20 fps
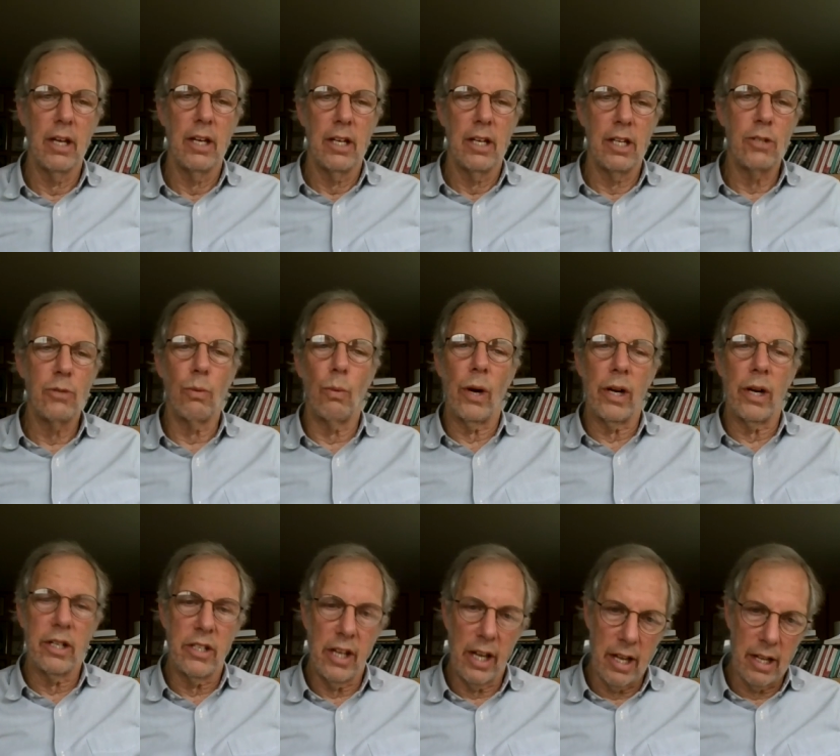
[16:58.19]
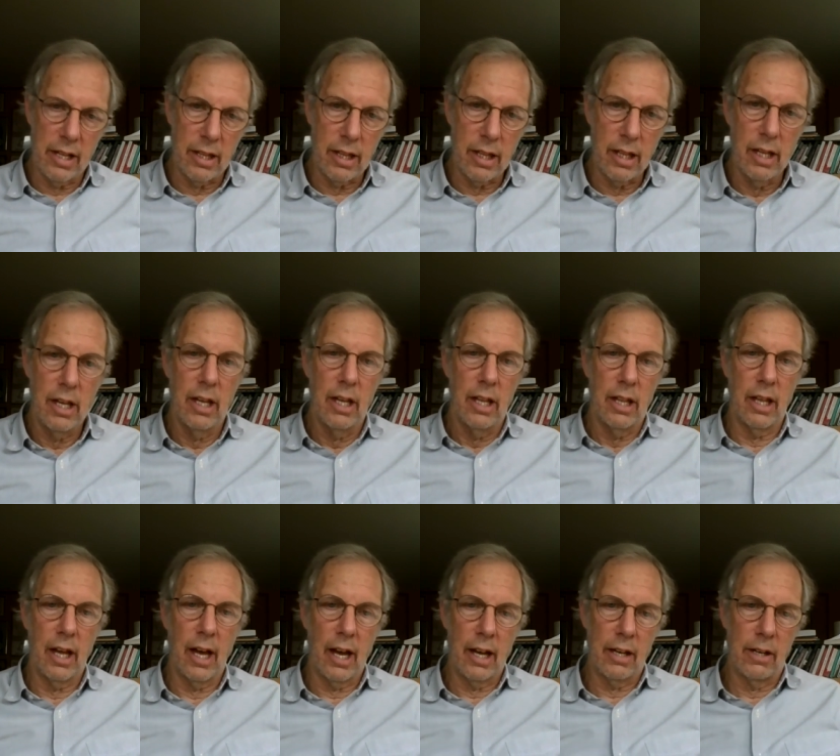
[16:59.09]
is one tenth
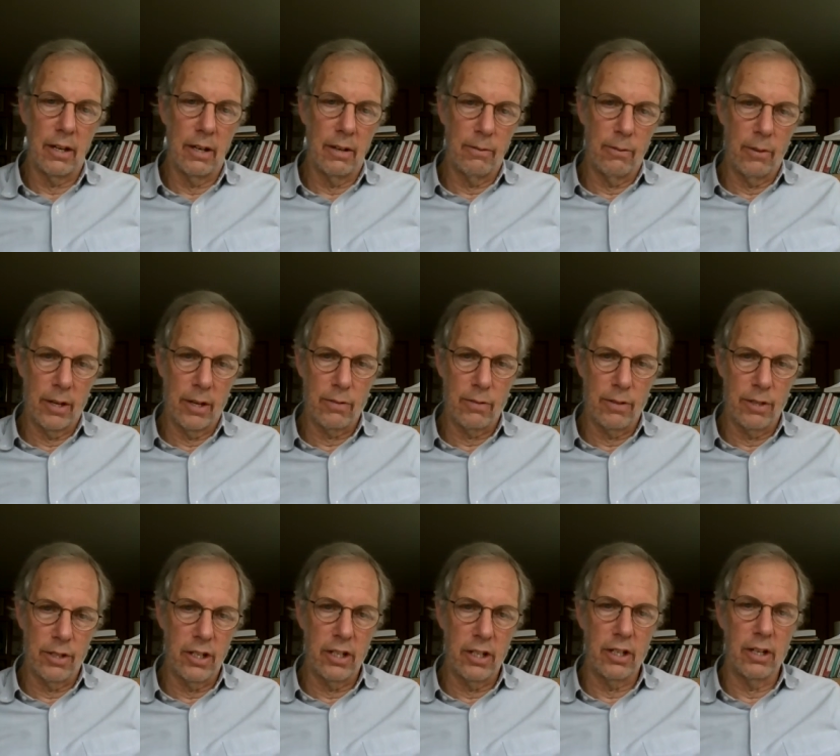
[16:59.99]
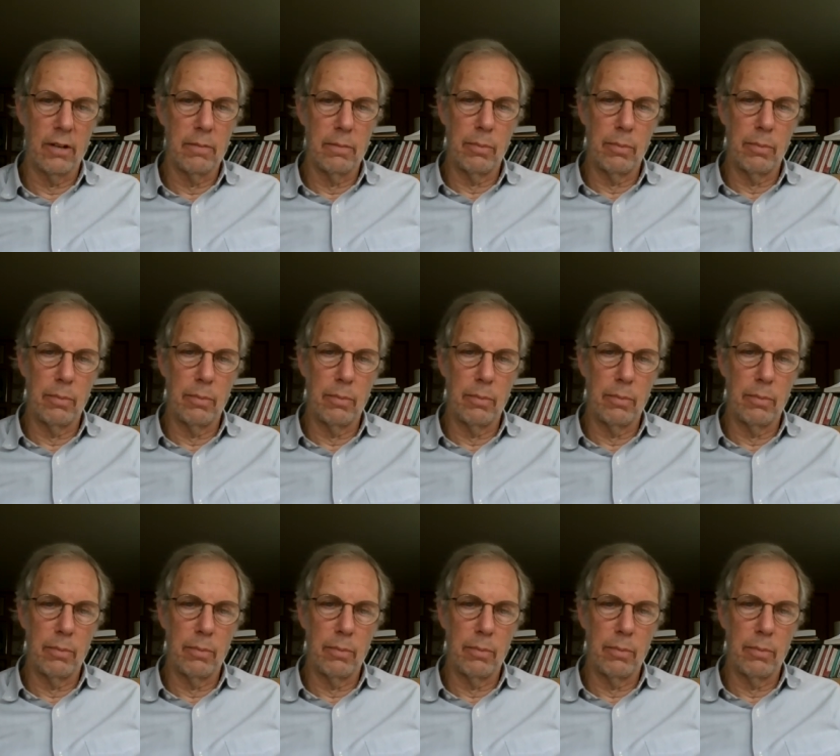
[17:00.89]
that of West Virginia,